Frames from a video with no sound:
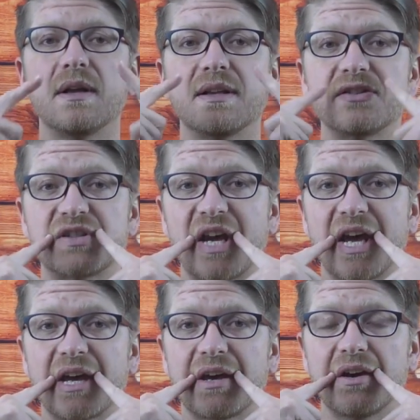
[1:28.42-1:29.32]

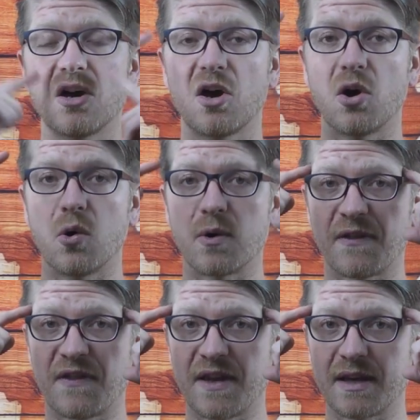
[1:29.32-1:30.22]
say, or
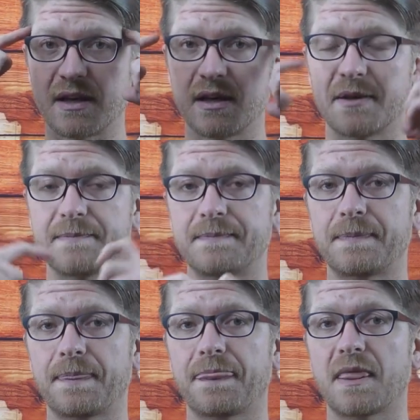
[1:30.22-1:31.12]
think
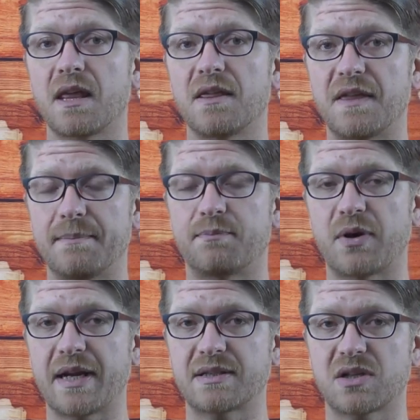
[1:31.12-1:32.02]
that
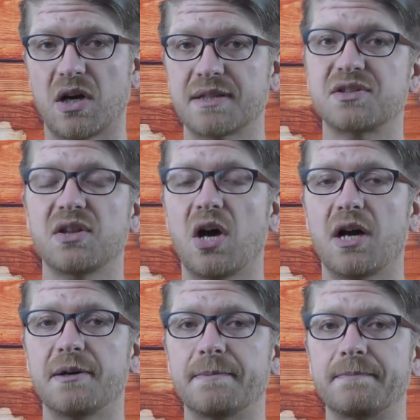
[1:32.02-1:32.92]
breaks God's
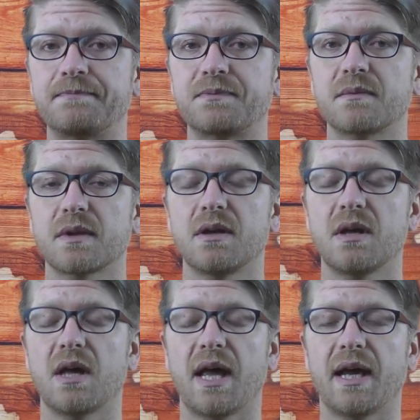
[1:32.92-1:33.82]
law.
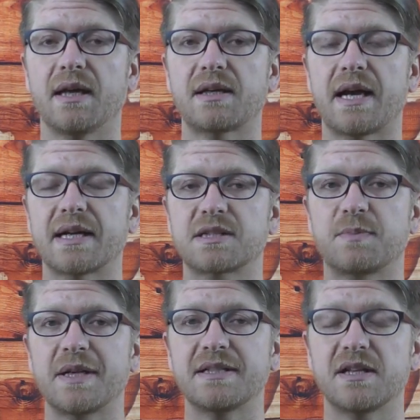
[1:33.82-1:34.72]
And I
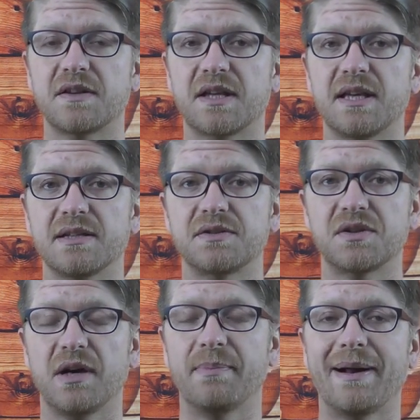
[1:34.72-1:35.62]
explain to the kids
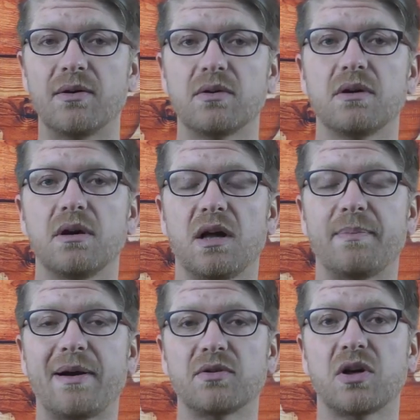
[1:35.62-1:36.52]
about
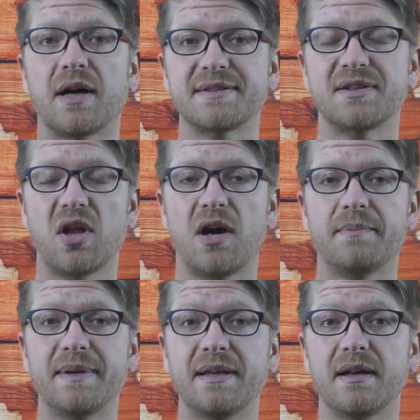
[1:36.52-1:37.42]
God's law
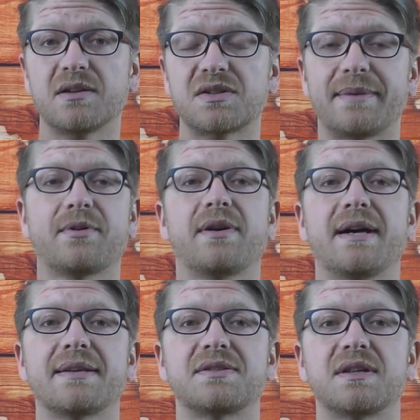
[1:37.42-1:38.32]
being
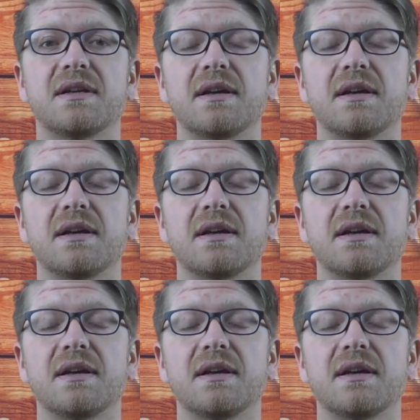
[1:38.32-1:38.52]
summarized